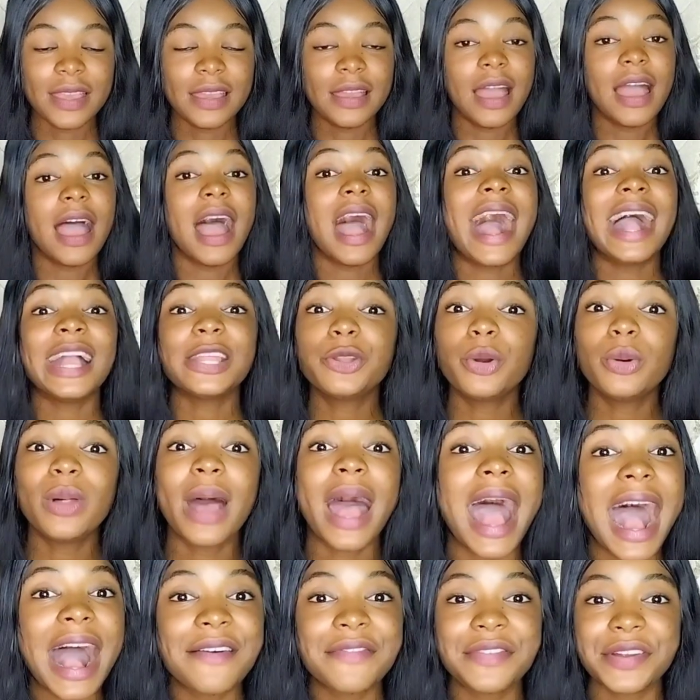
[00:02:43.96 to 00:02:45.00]
i don't
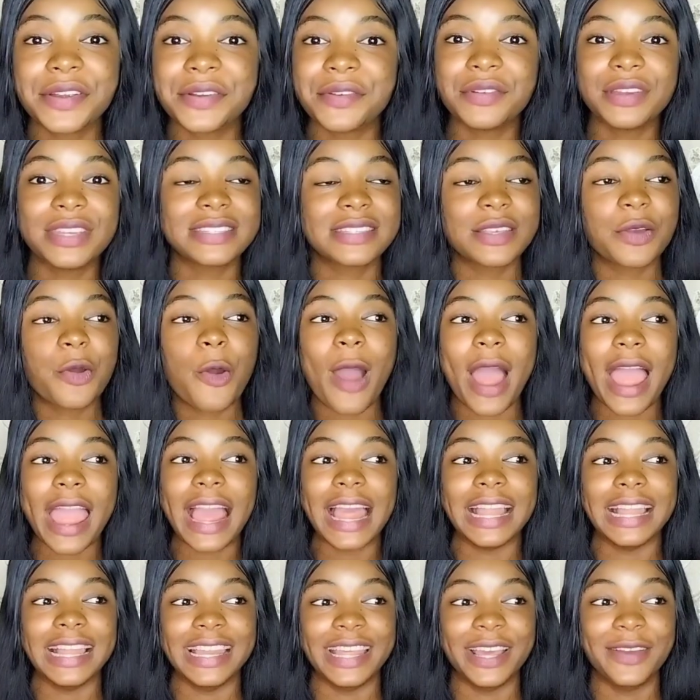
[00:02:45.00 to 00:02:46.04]
have a reason why i
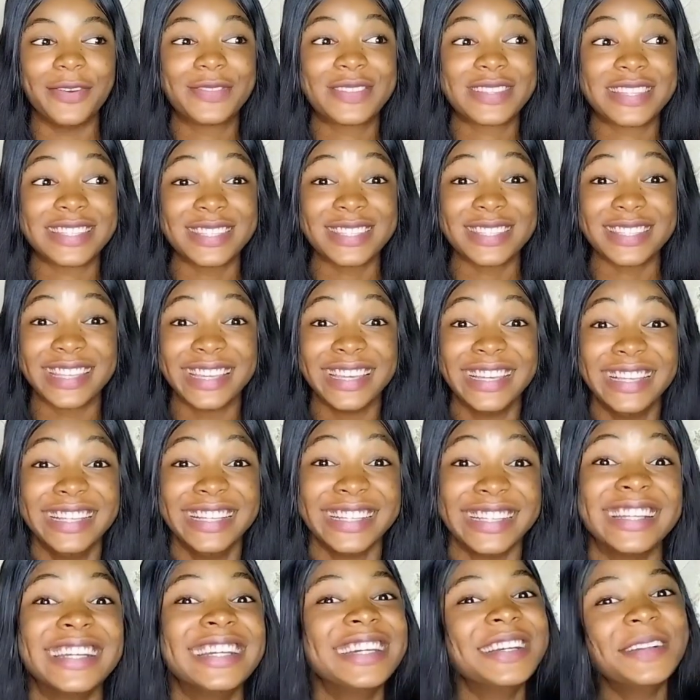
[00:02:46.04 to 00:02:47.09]

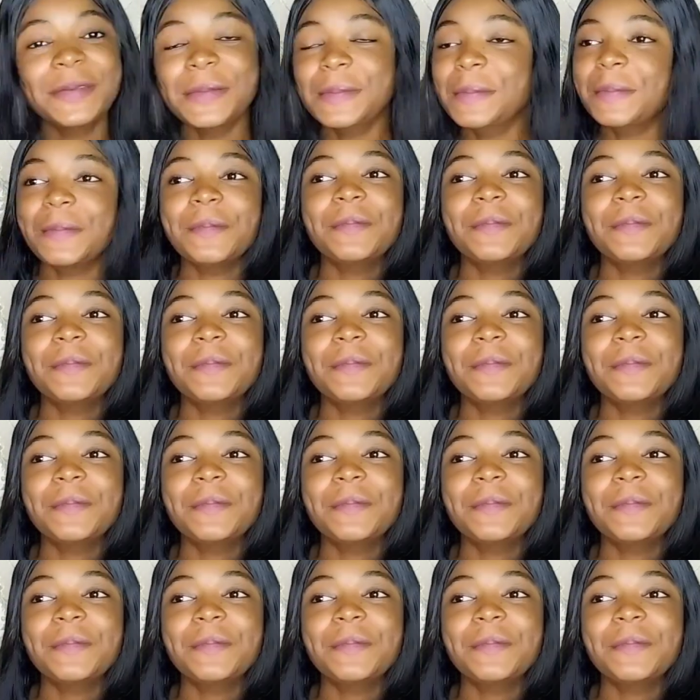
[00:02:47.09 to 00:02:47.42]
left